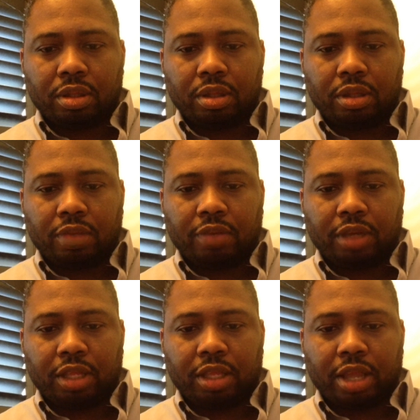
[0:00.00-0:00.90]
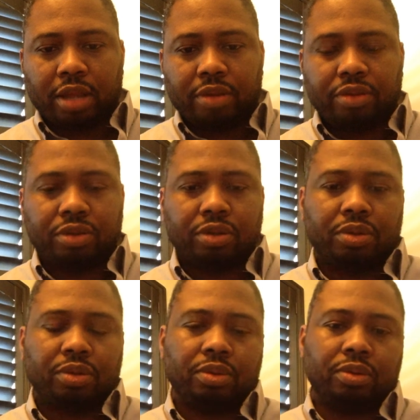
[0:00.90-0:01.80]
if you get down
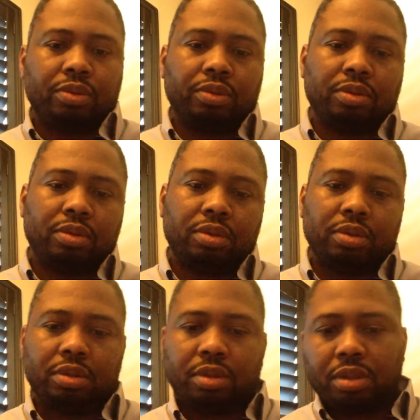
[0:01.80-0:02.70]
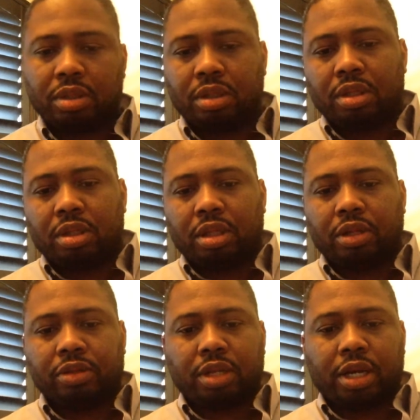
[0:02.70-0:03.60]
to,
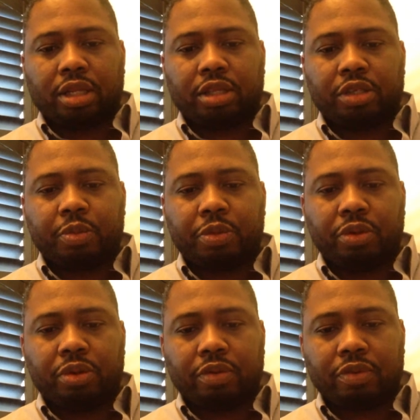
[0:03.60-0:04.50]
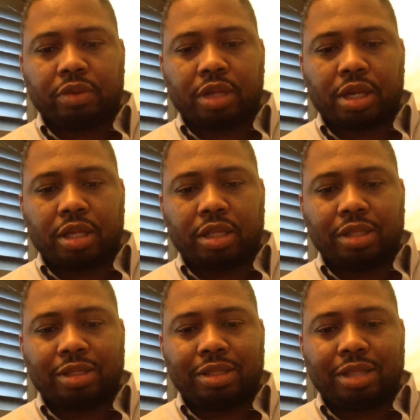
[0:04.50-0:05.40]
there's a lot of dispute over a lot of
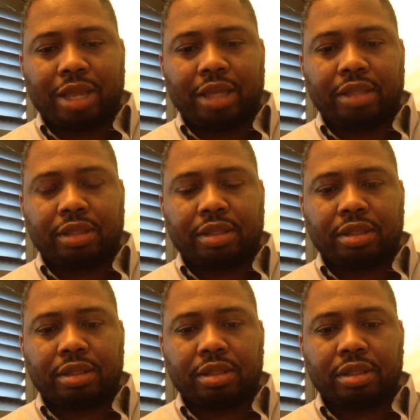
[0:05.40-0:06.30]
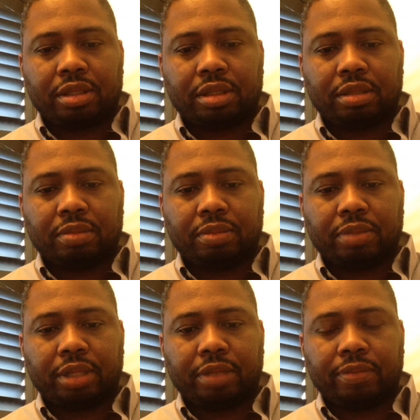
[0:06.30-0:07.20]
these dates,
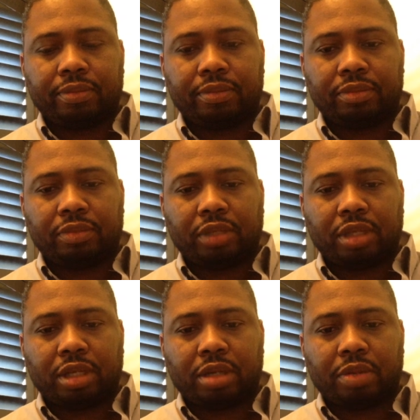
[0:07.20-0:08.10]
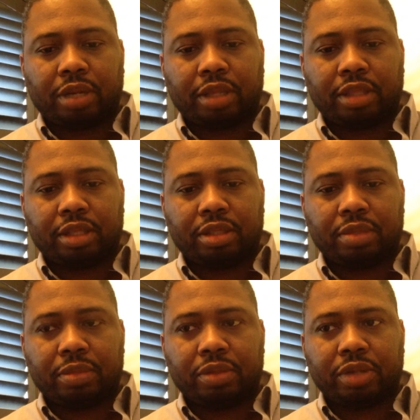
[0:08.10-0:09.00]
but what I think is the
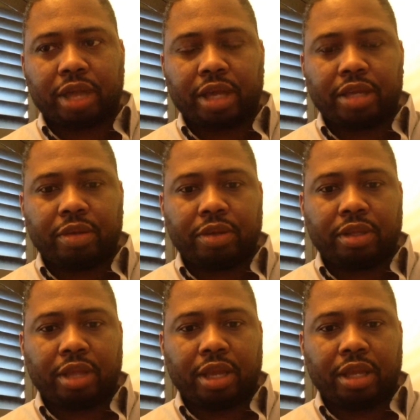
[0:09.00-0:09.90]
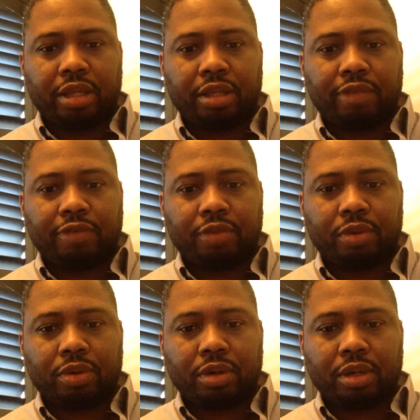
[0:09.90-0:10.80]
most accurate date is
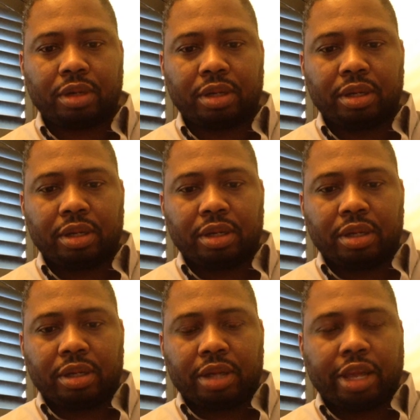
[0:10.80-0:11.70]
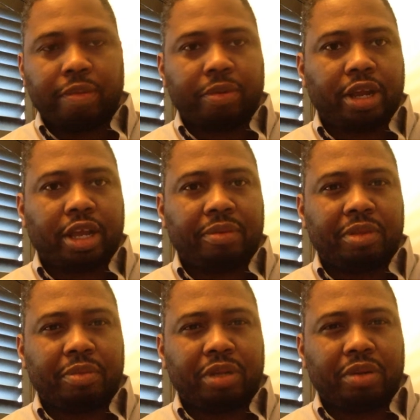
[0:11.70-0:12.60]
for Abraham
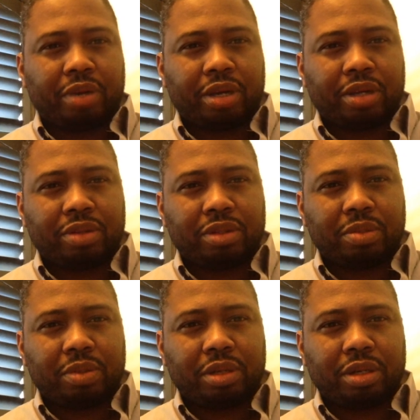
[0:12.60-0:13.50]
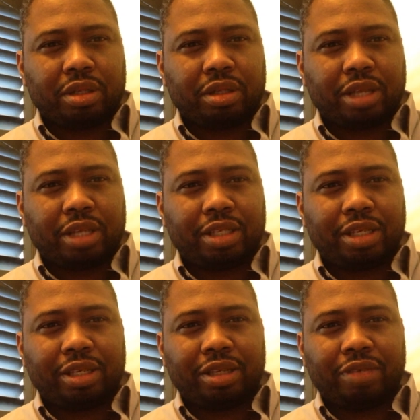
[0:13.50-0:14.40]
to have been around somewhere in the
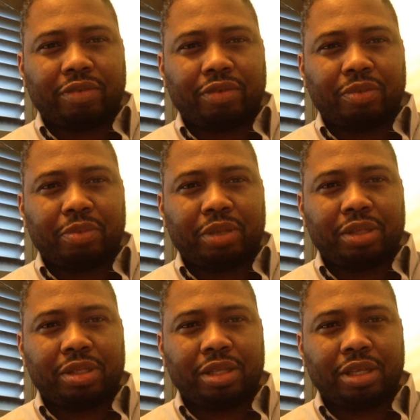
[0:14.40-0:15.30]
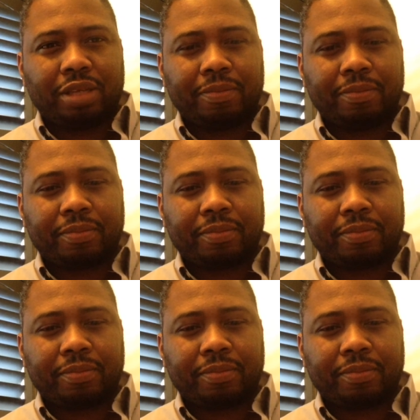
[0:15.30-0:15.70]
1900s BC,